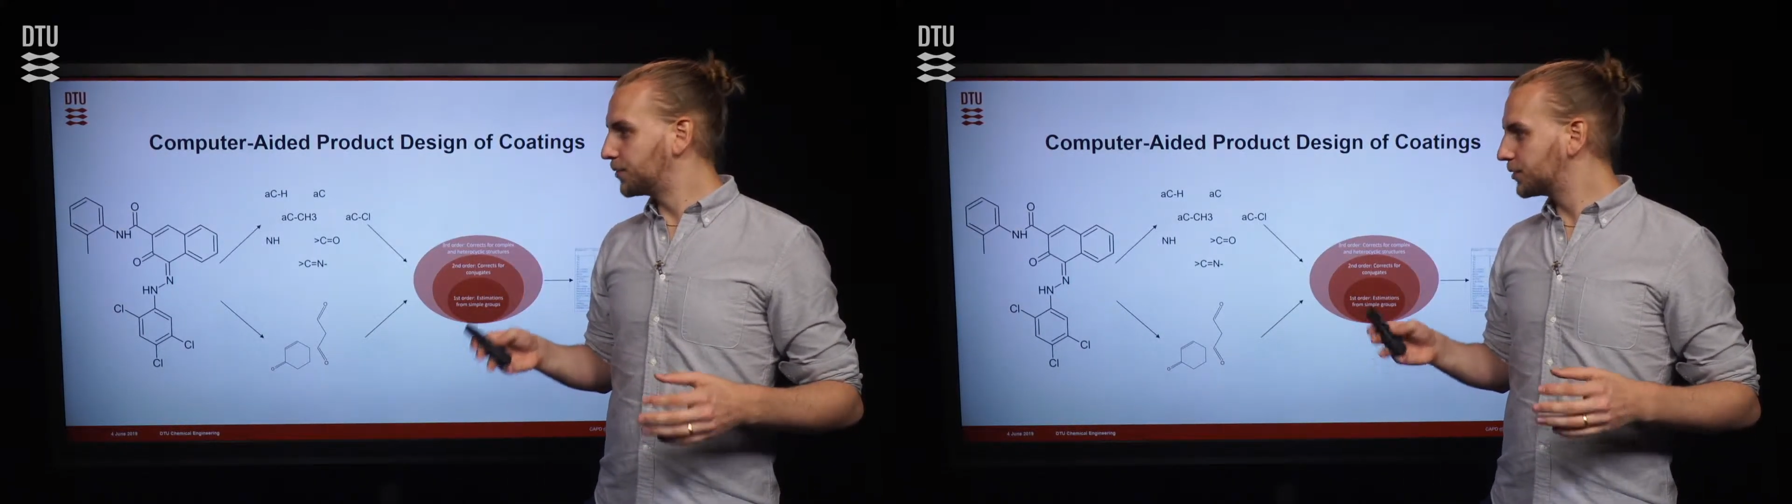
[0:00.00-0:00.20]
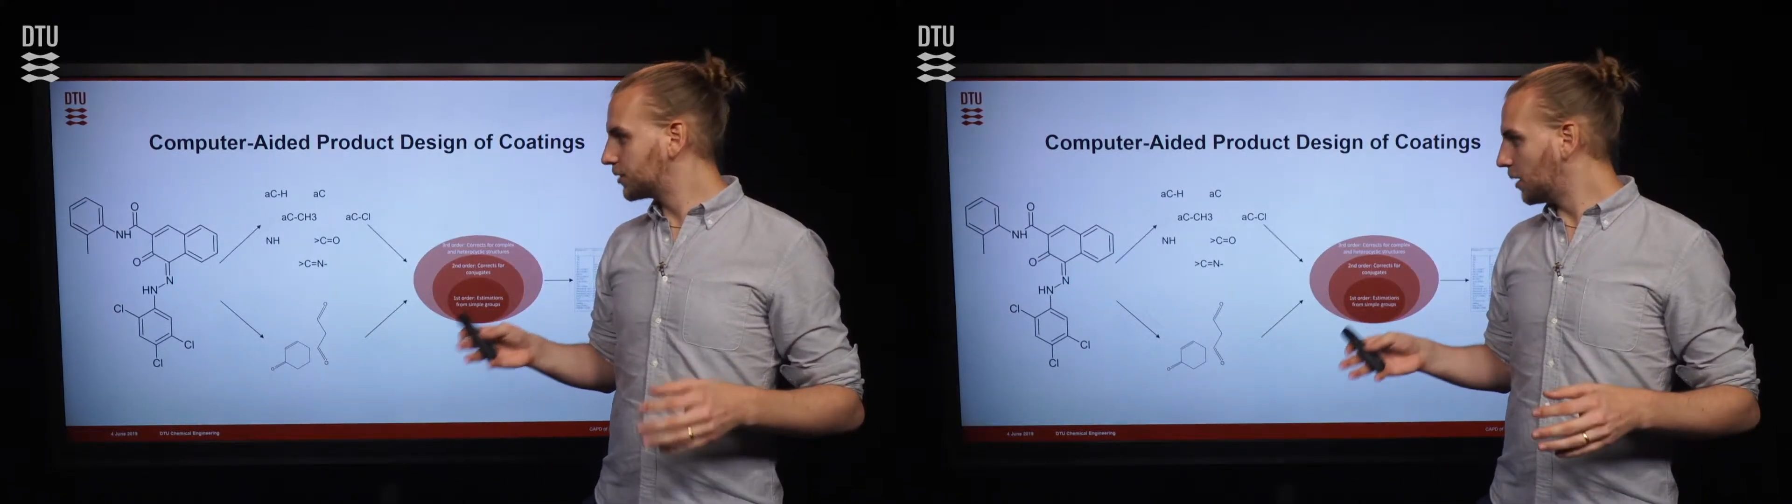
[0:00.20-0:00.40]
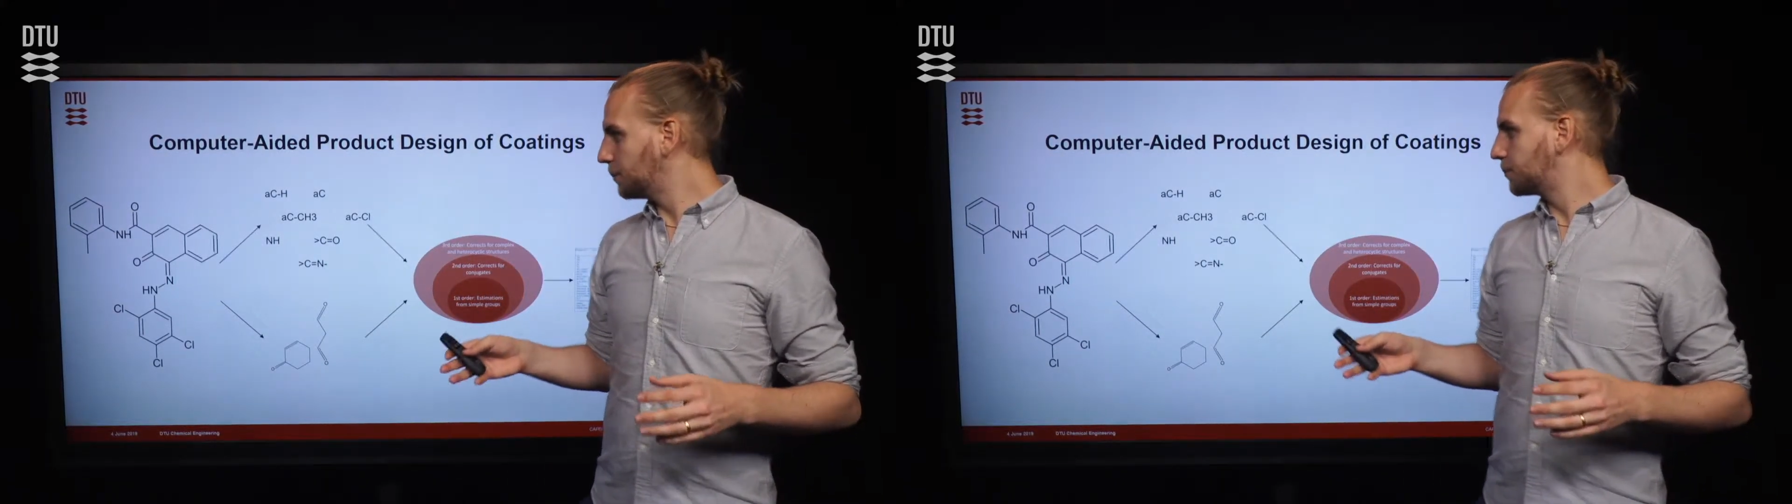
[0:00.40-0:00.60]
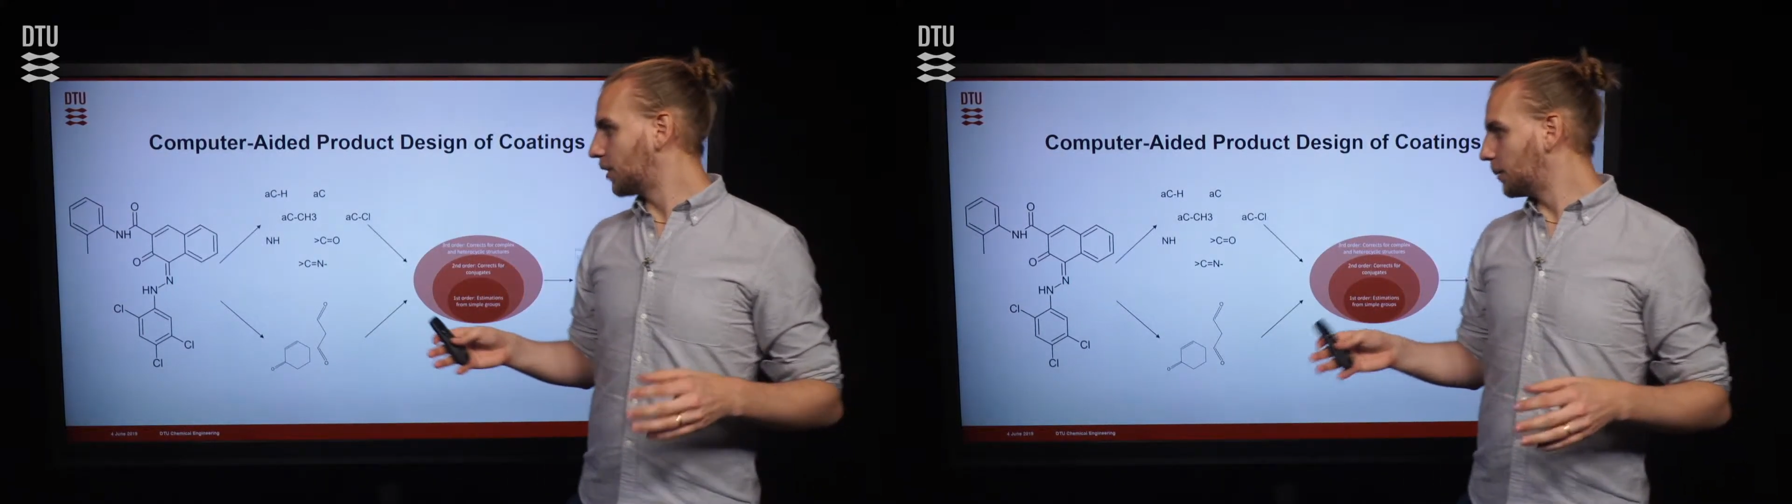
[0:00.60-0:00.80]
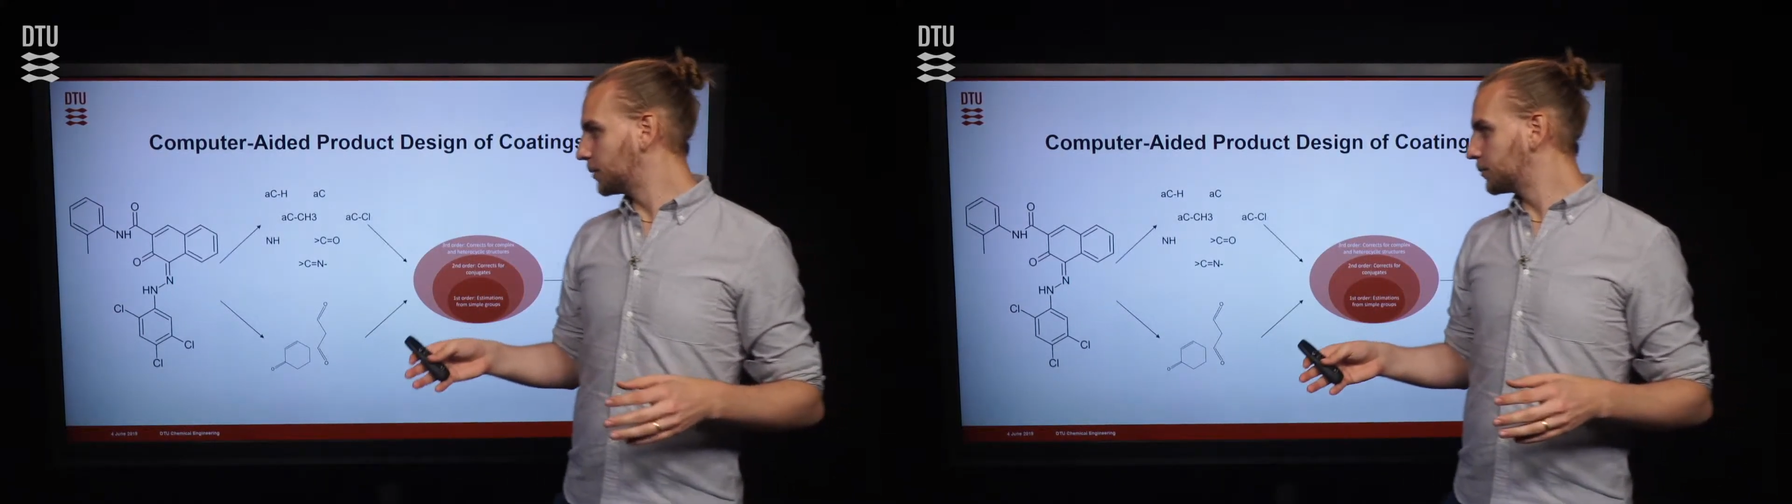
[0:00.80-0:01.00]
some
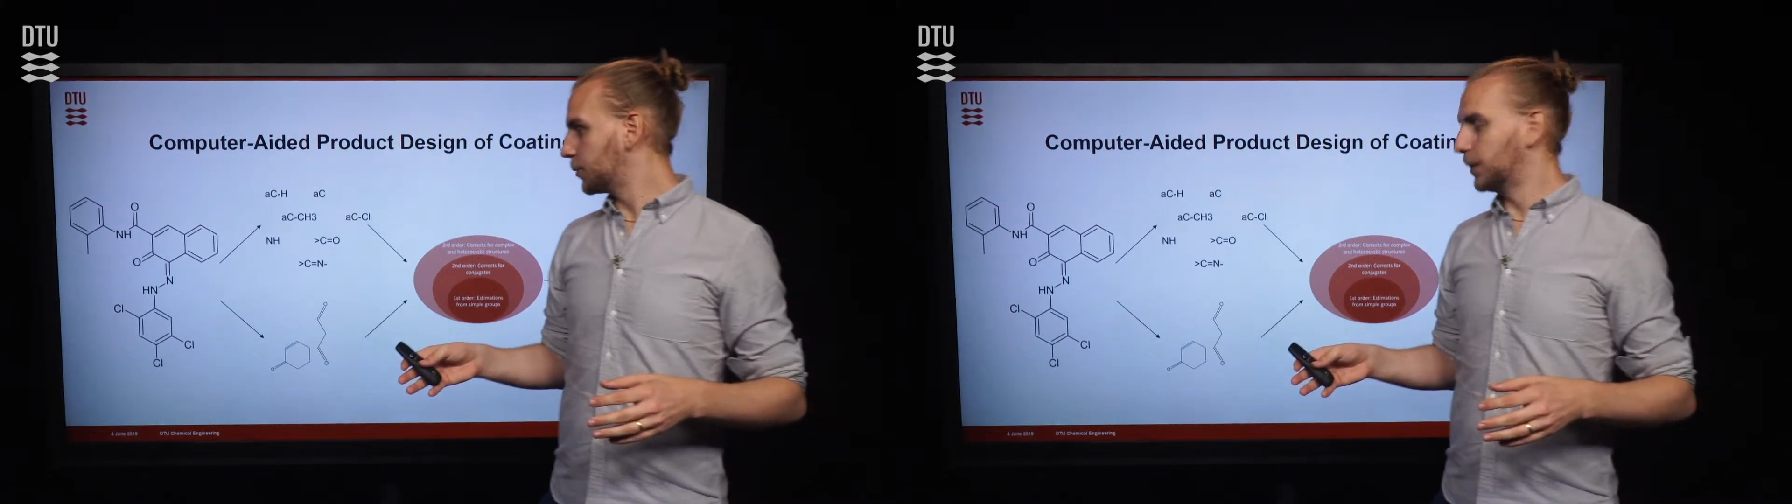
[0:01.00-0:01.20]
problems